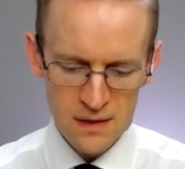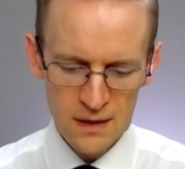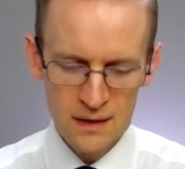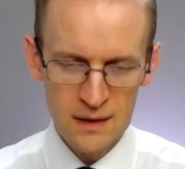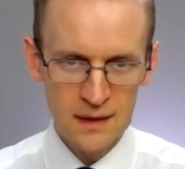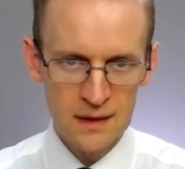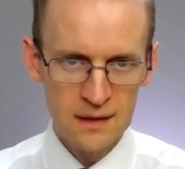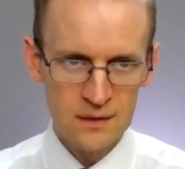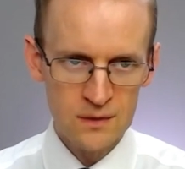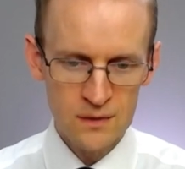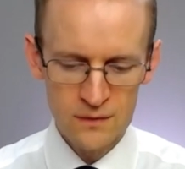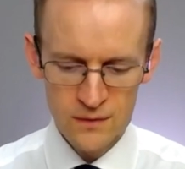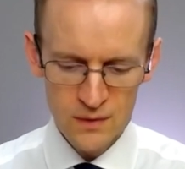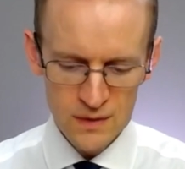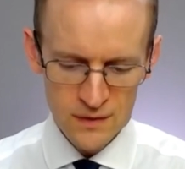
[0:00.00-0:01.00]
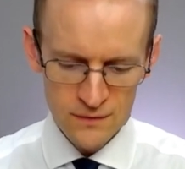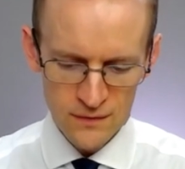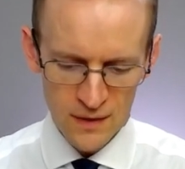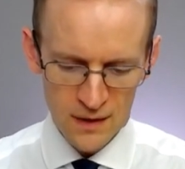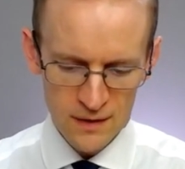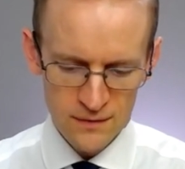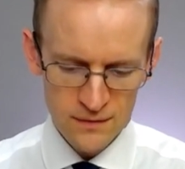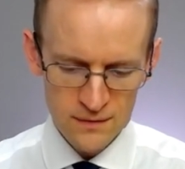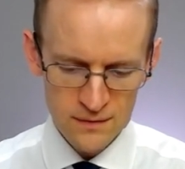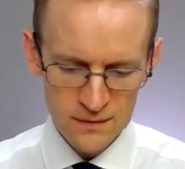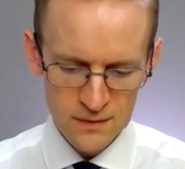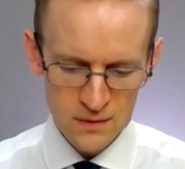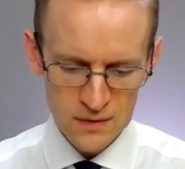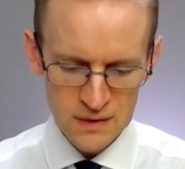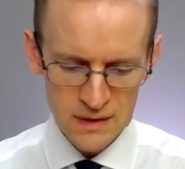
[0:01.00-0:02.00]
like 945
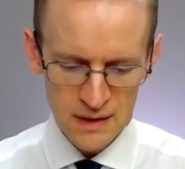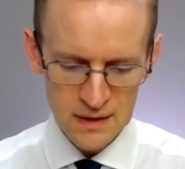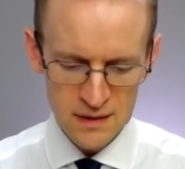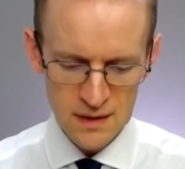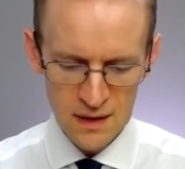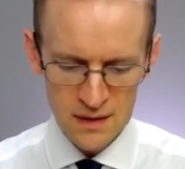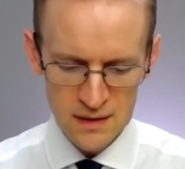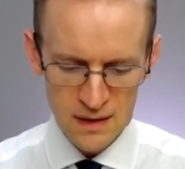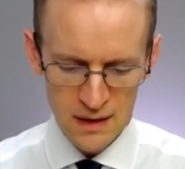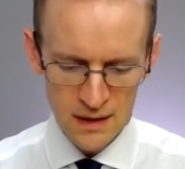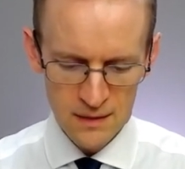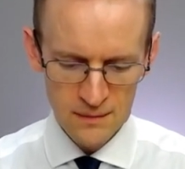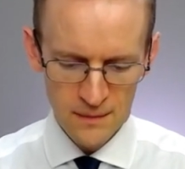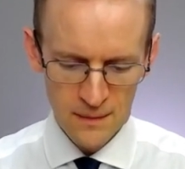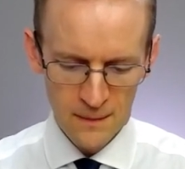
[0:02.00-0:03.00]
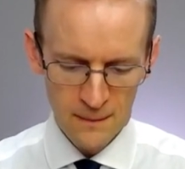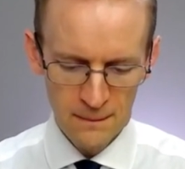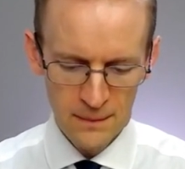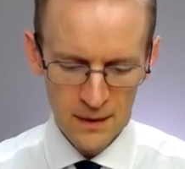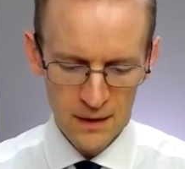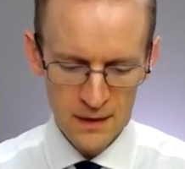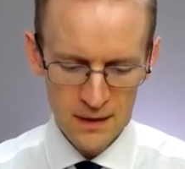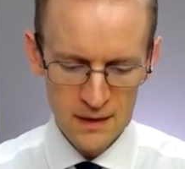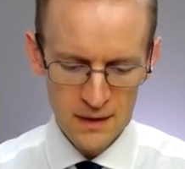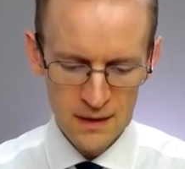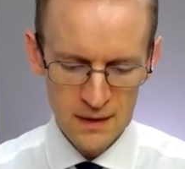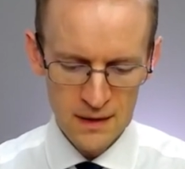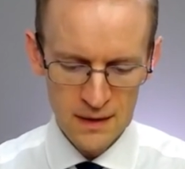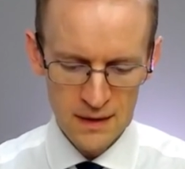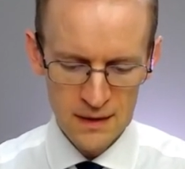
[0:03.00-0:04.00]
or 630, but
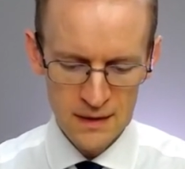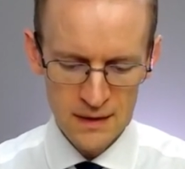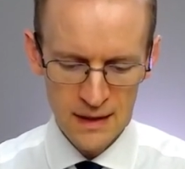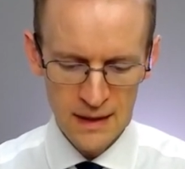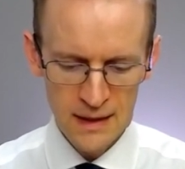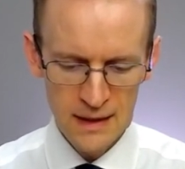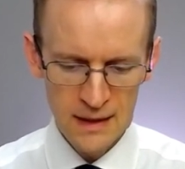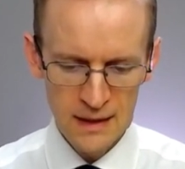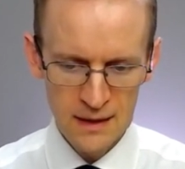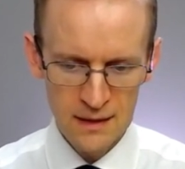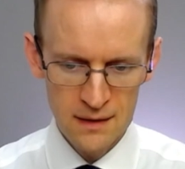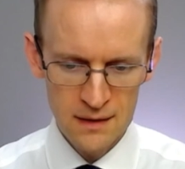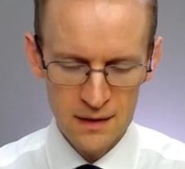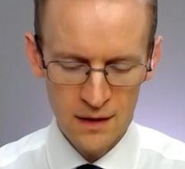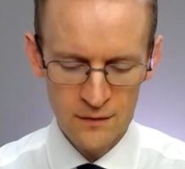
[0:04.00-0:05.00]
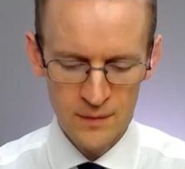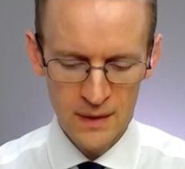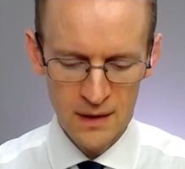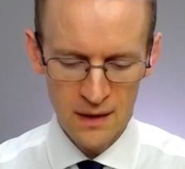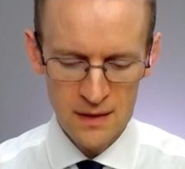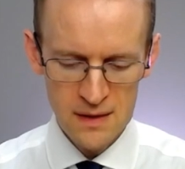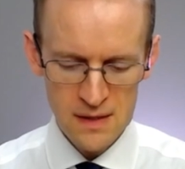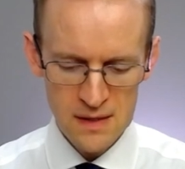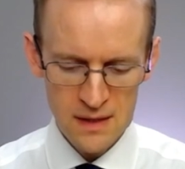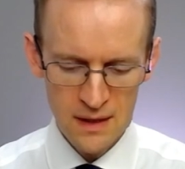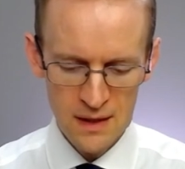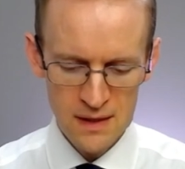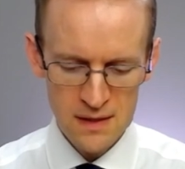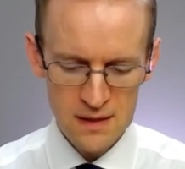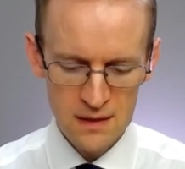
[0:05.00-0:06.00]
the government guidance
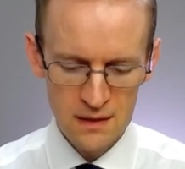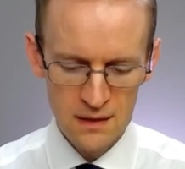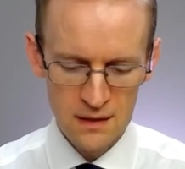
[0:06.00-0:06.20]
says